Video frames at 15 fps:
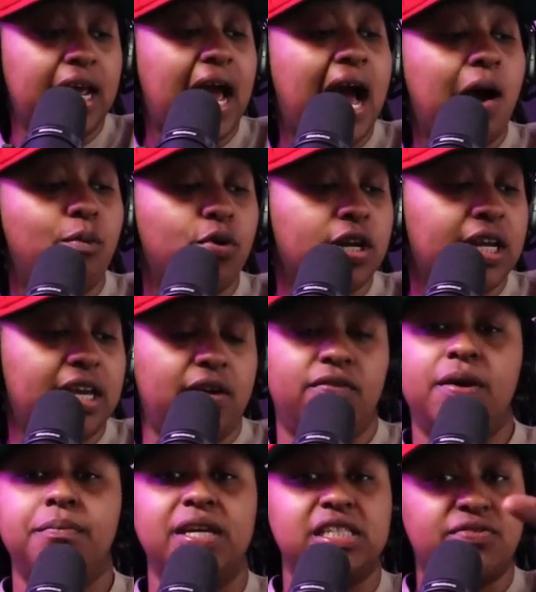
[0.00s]
I want to give
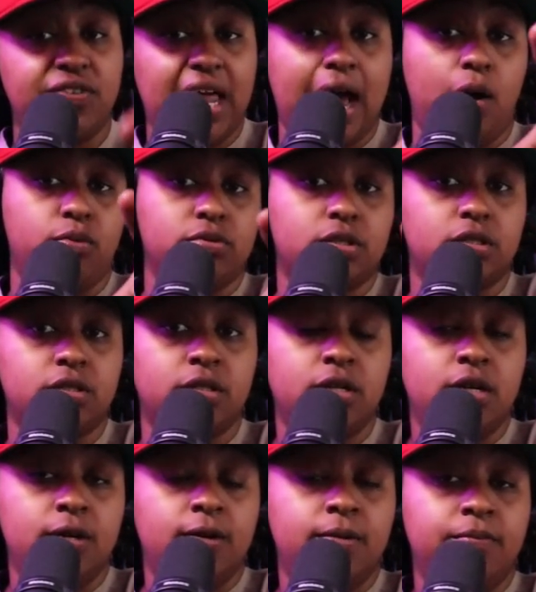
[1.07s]
him his flout
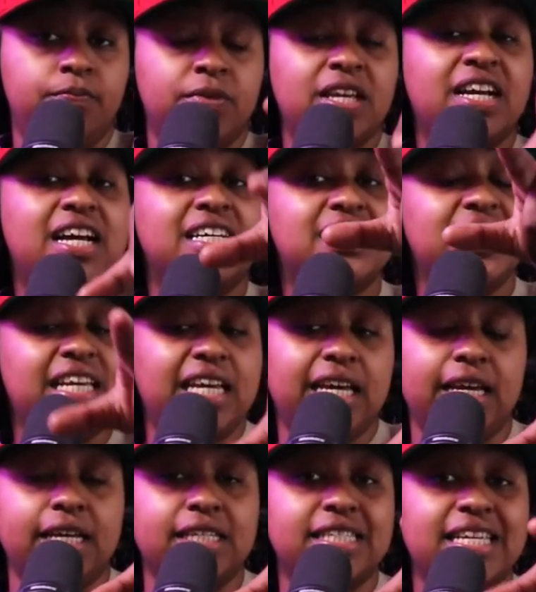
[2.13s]
because he
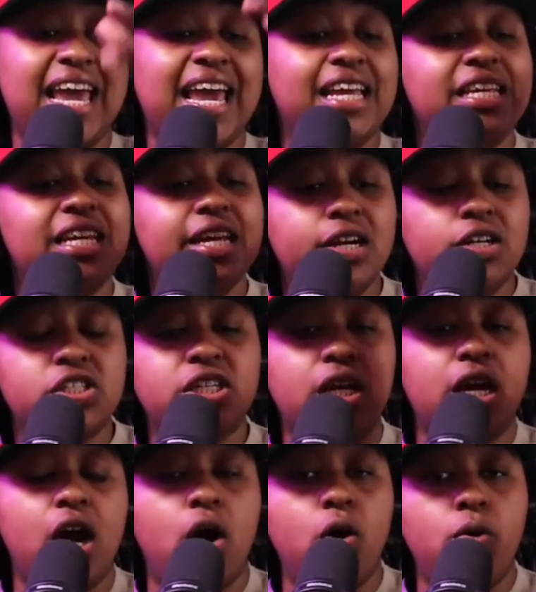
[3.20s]
is. And years
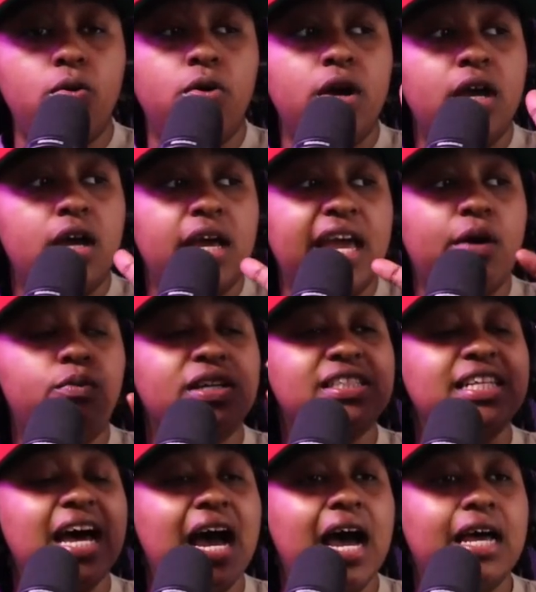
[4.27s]
ago, it was
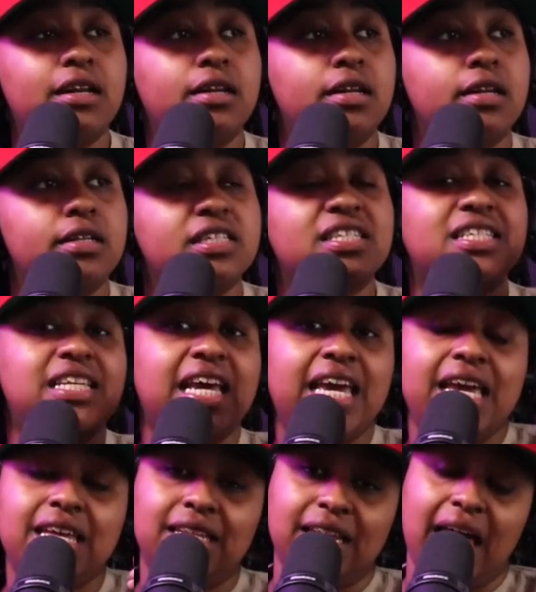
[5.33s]
not
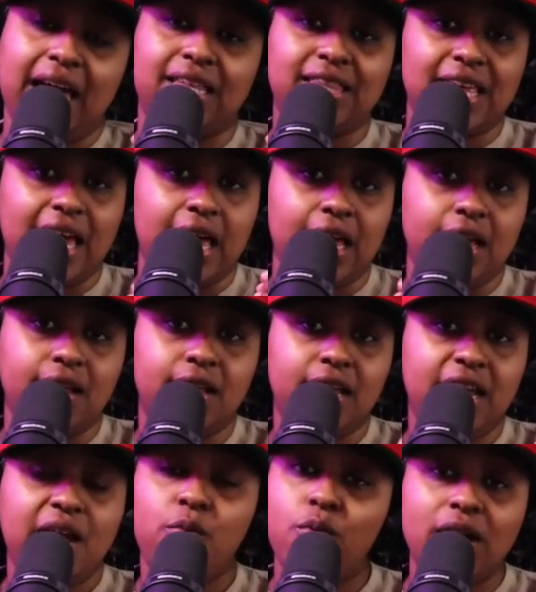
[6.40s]
seen like that.
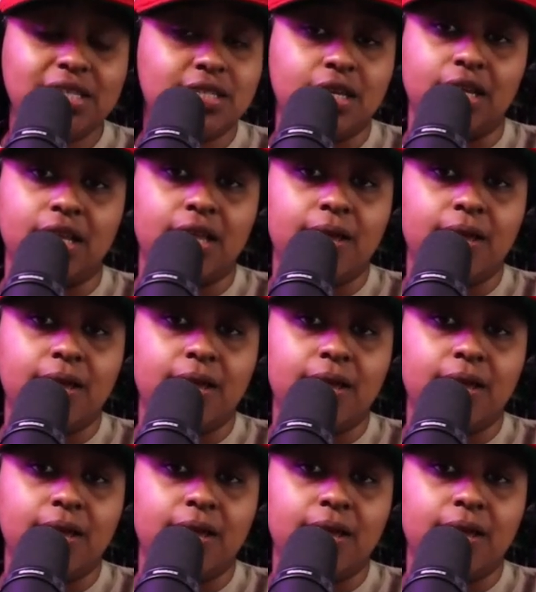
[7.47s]
It wasn't.